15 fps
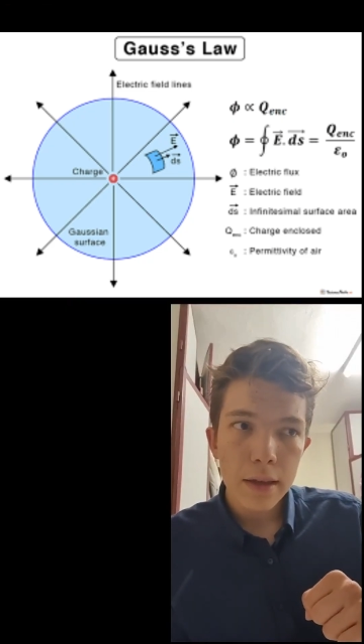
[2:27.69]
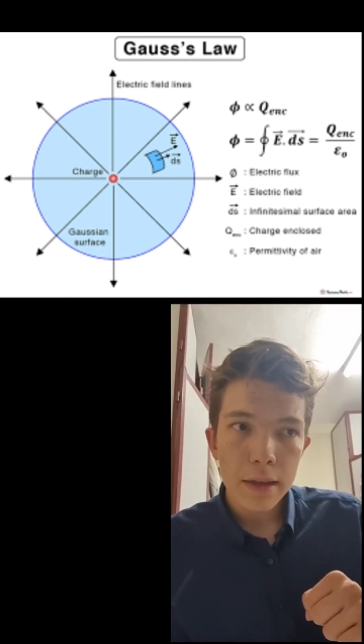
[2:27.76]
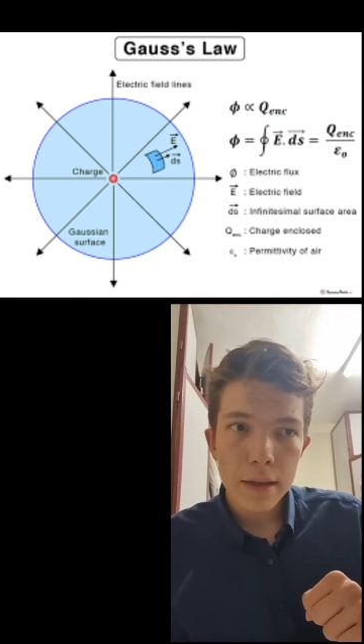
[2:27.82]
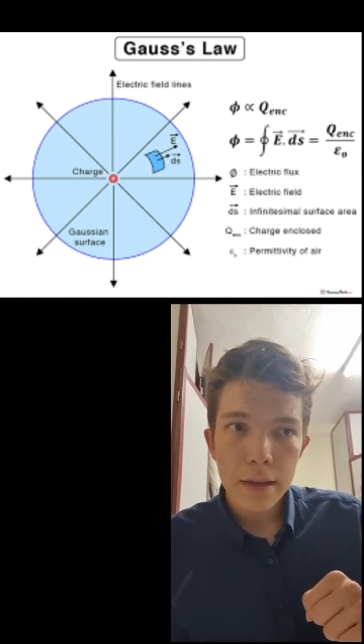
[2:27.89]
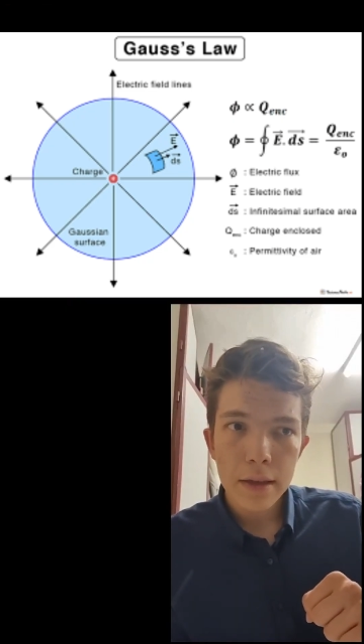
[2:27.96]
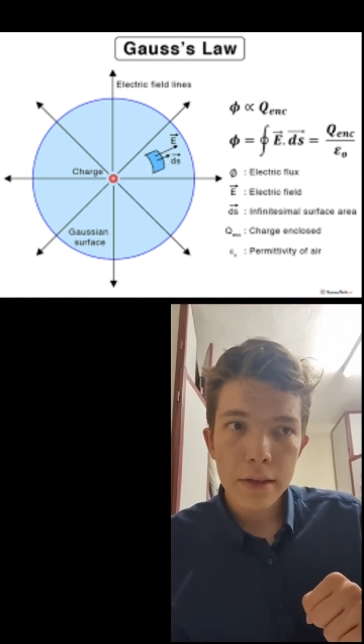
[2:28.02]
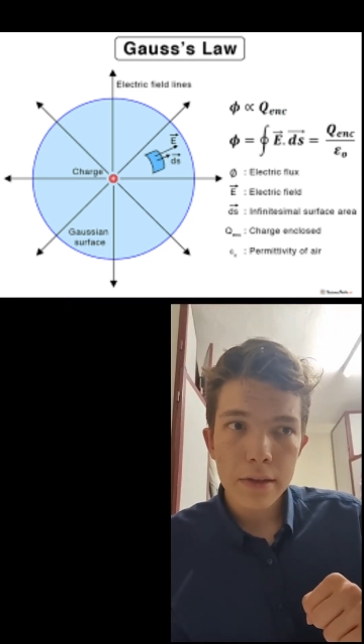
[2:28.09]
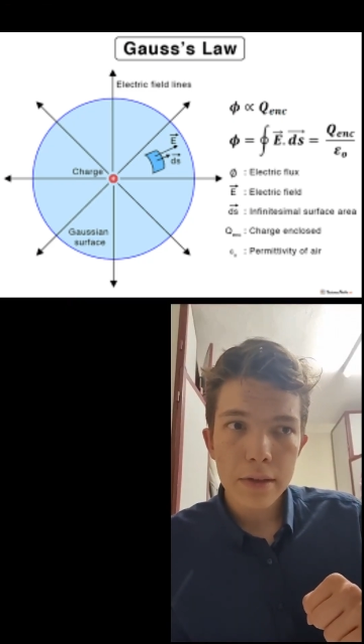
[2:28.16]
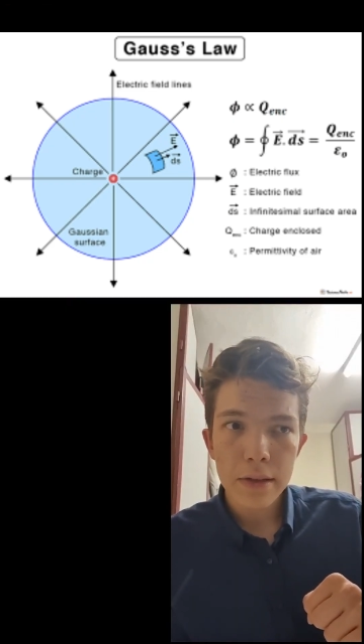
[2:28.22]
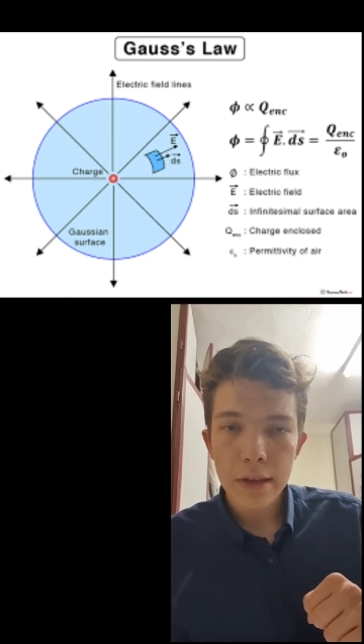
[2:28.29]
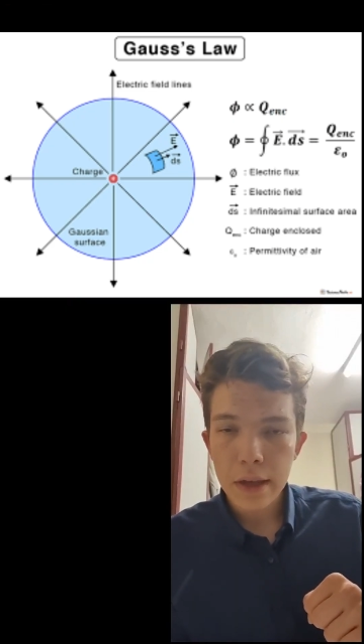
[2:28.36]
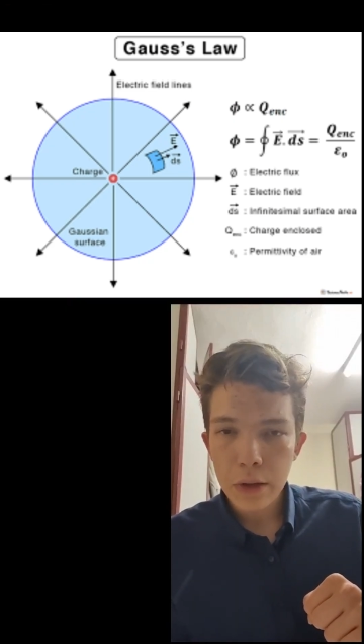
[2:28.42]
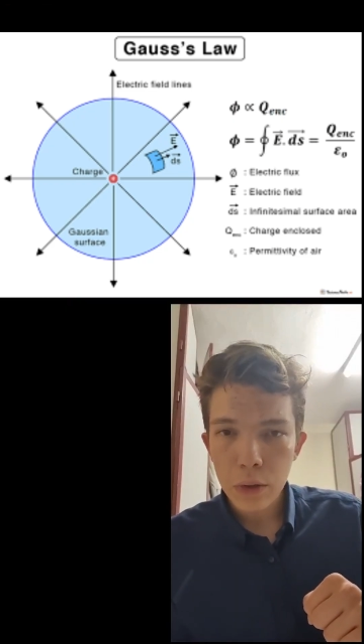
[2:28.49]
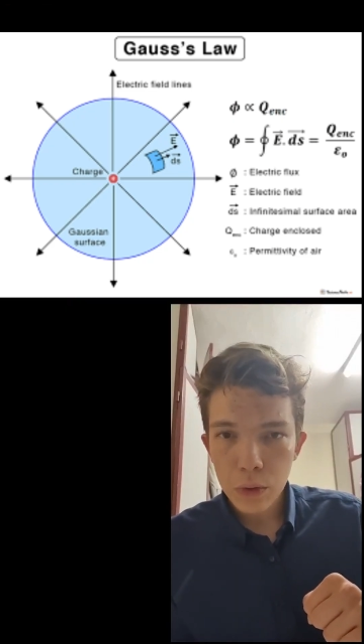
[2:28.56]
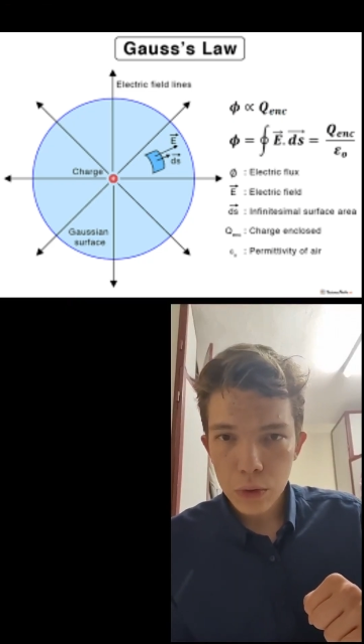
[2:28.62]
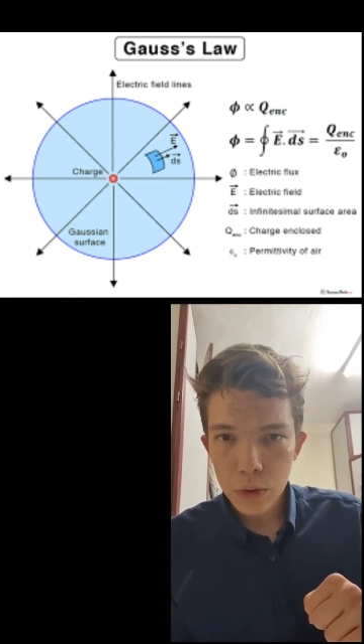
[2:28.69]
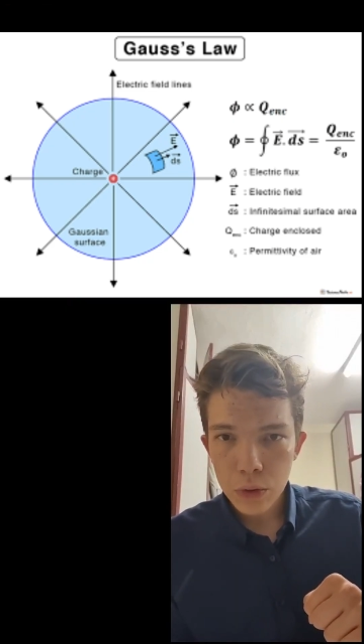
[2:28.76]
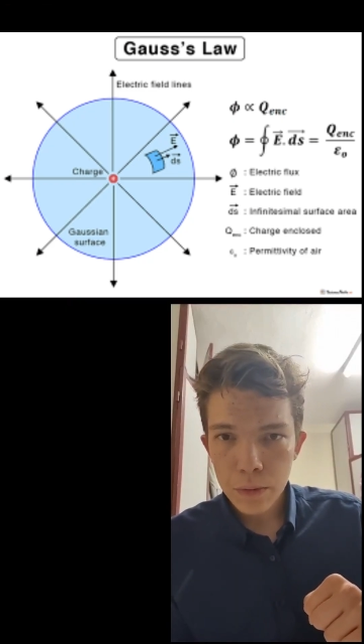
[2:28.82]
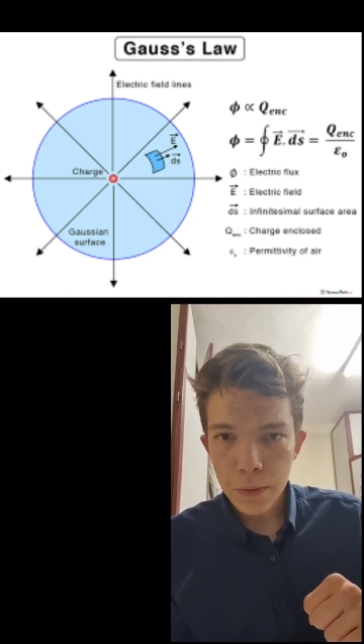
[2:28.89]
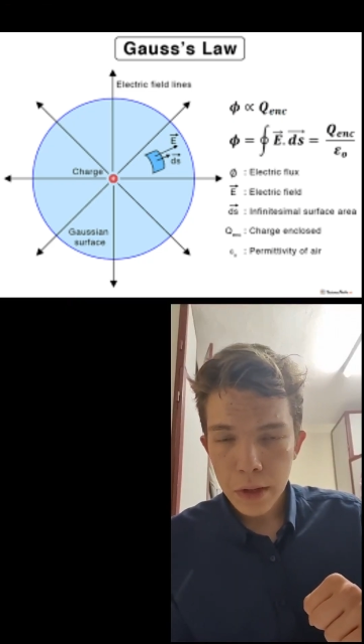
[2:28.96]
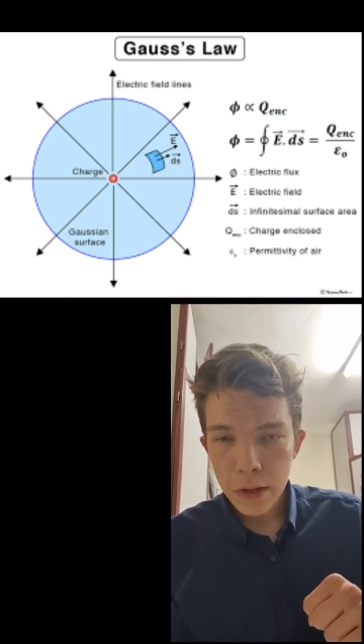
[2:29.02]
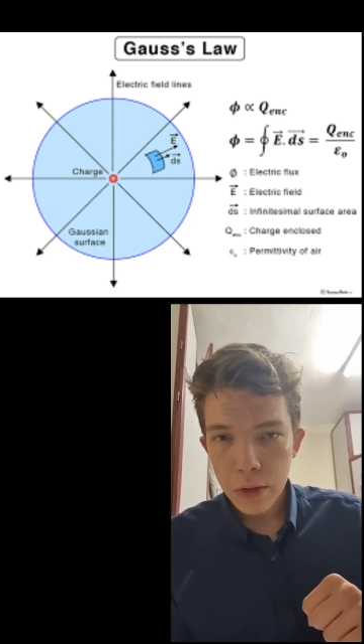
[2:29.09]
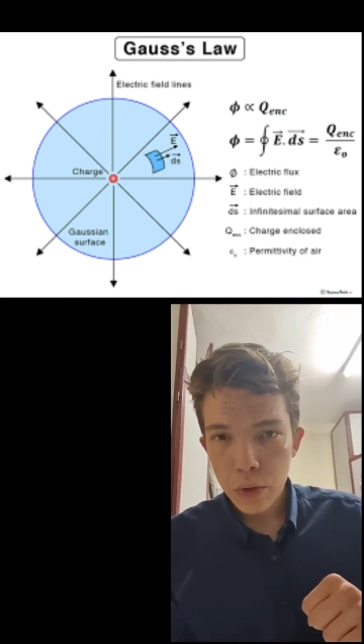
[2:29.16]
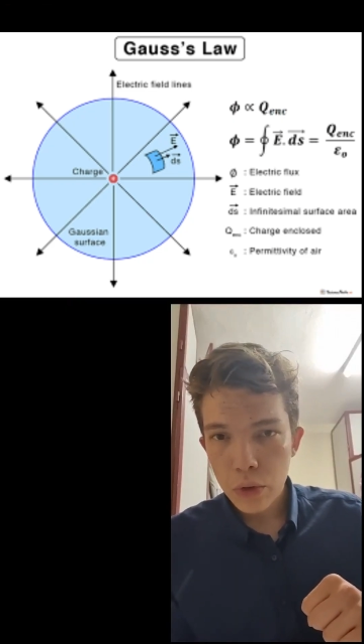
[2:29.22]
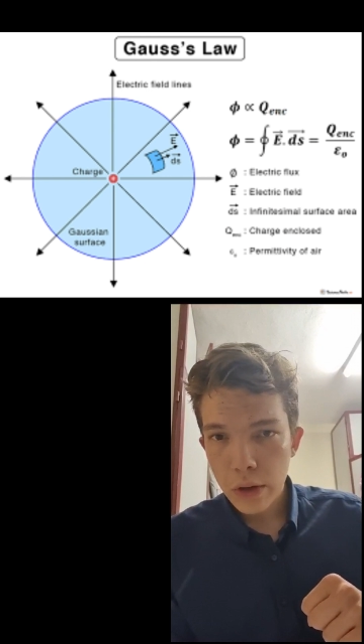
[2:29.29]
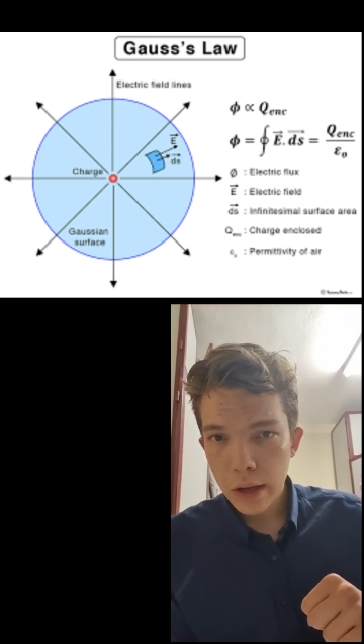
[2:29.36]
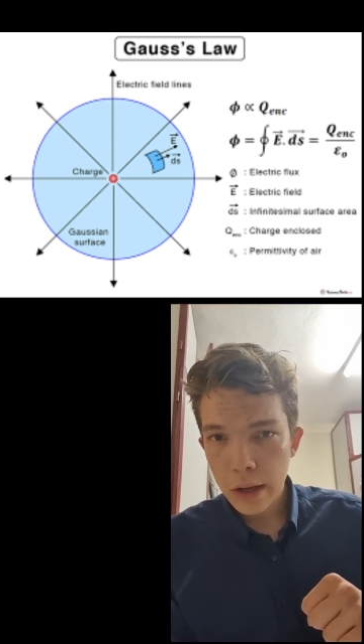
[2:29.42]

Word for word: E is equal to Q